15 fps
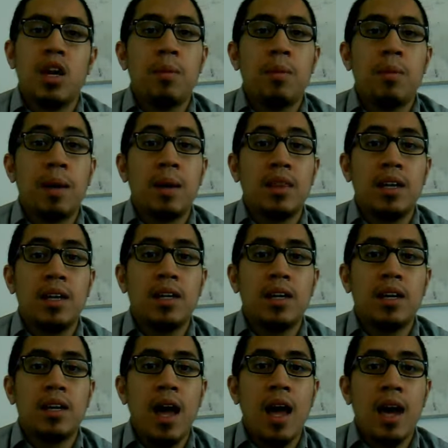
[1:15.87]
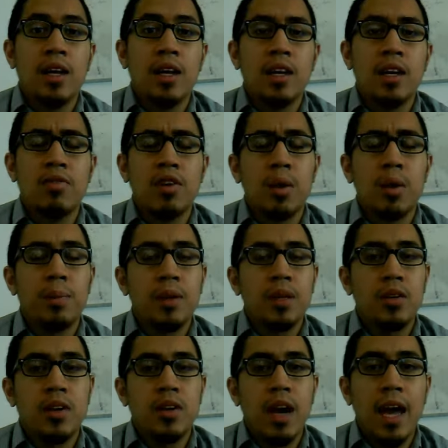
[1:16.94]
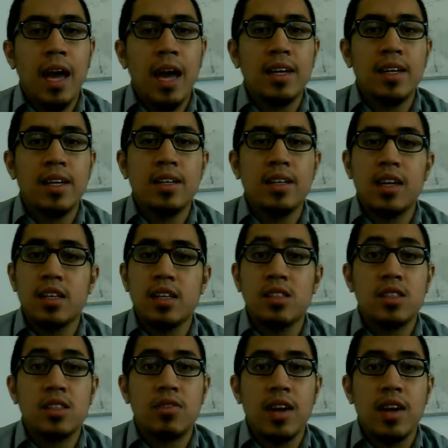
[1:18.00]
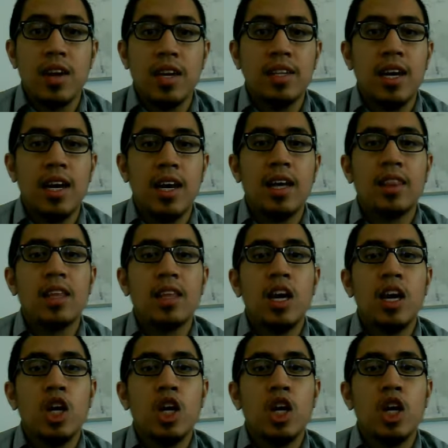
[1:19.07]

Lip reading: maintaining the client, developing new client, yeah, stuff like that.